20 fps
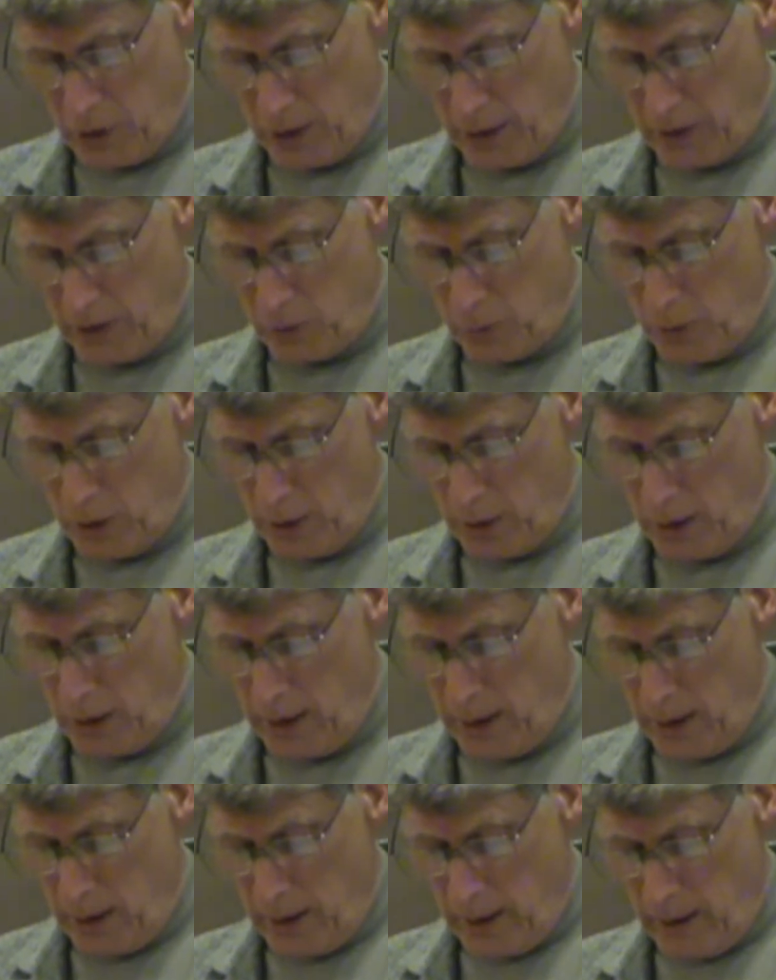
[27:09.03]
Schiffman
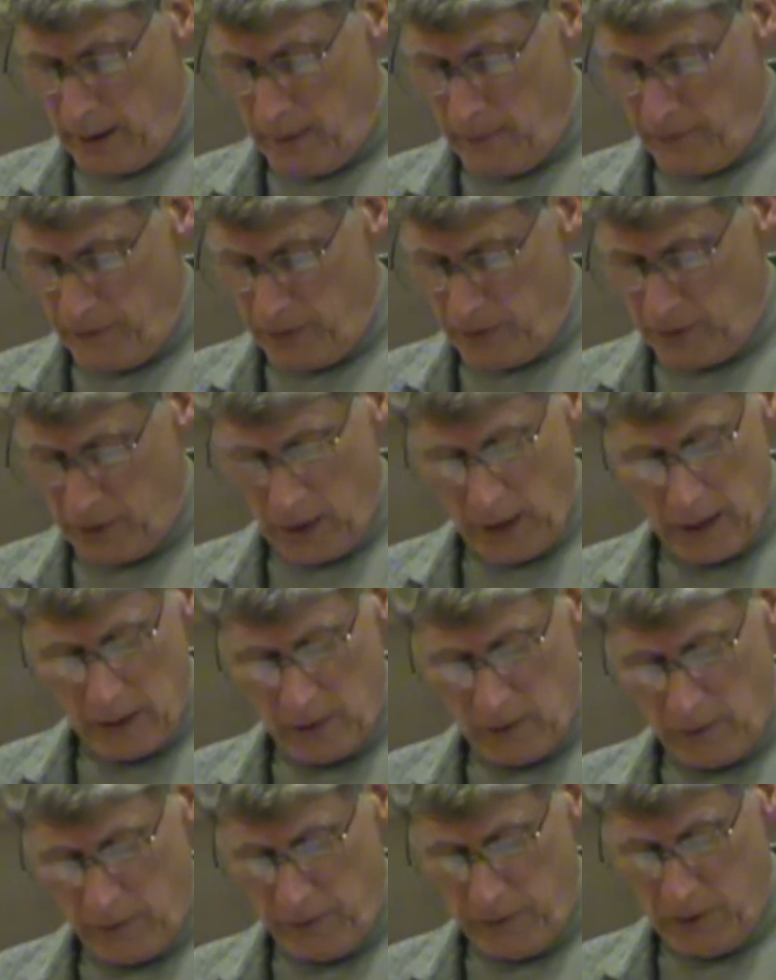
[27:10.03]

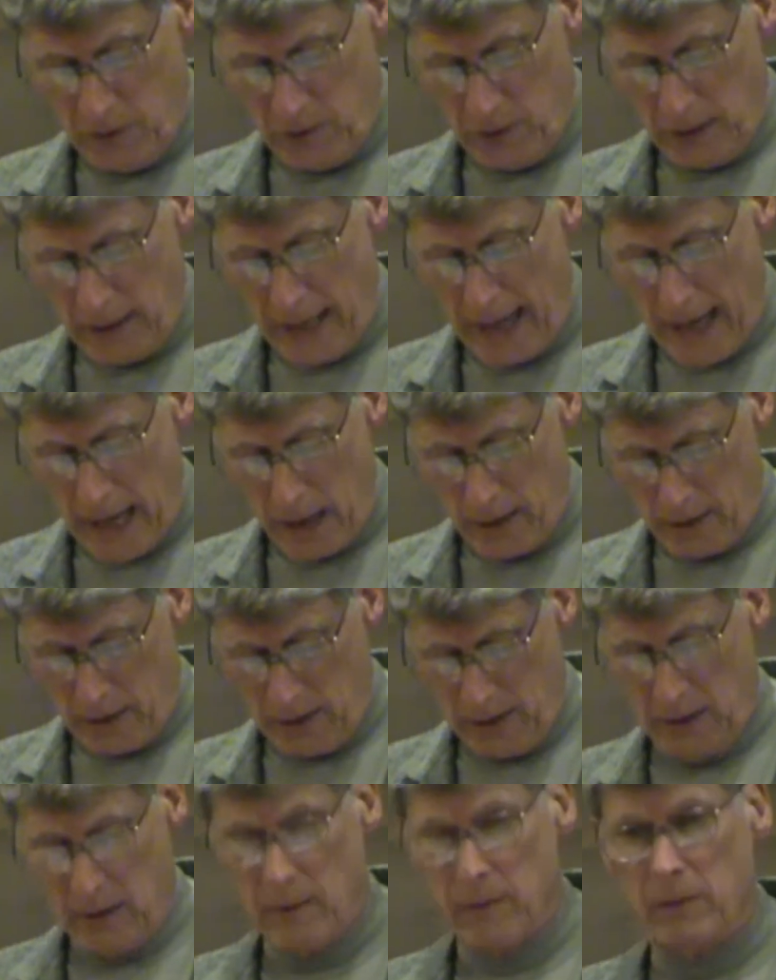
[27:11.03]
emphasize the
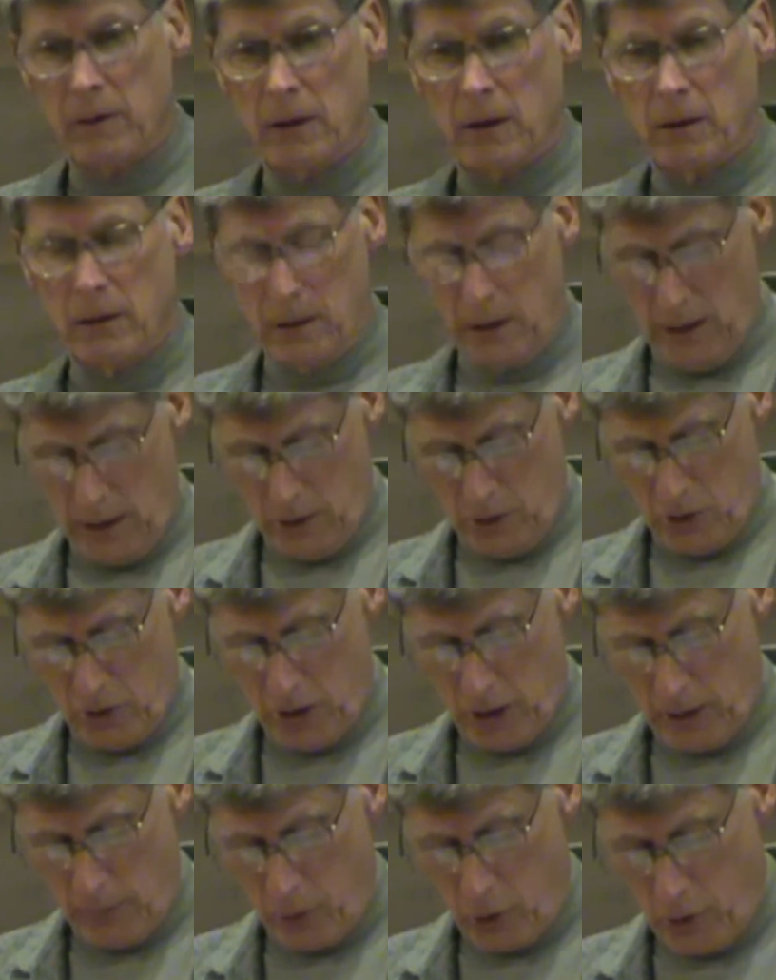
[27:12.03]
physicality of
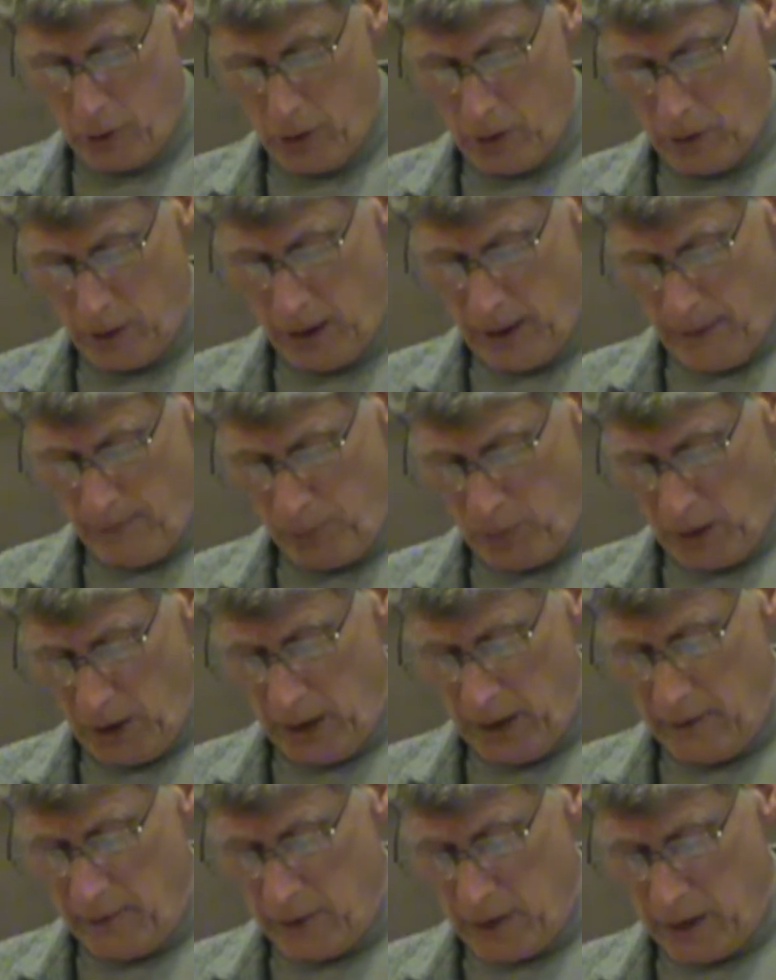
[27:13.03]
kinship. Quote,
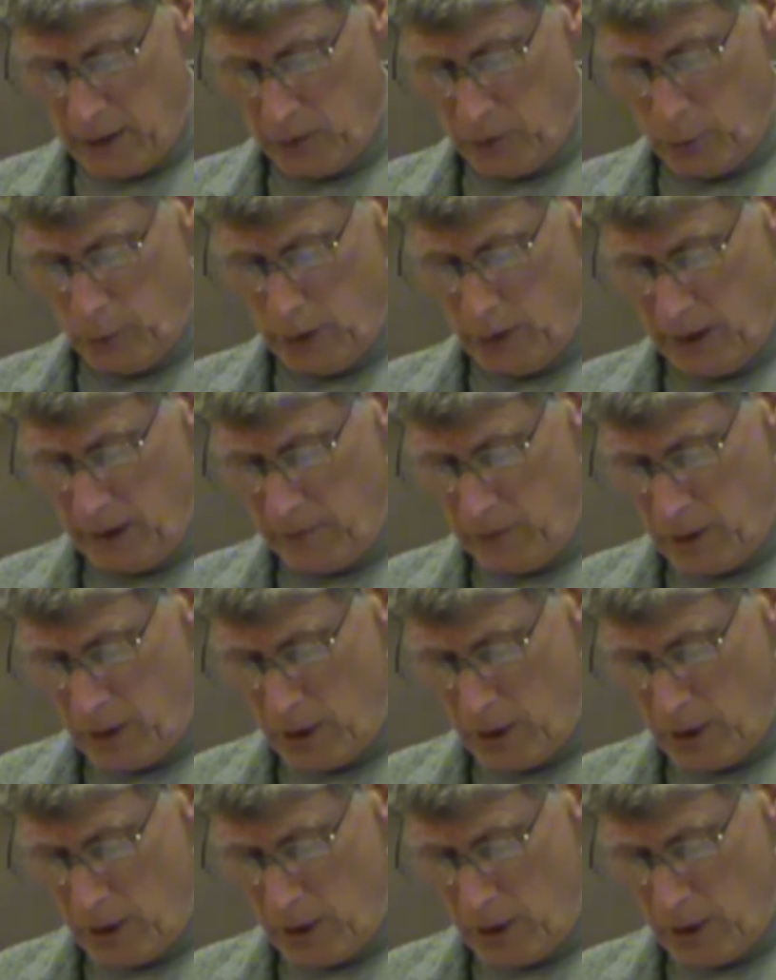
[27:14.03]
even as we live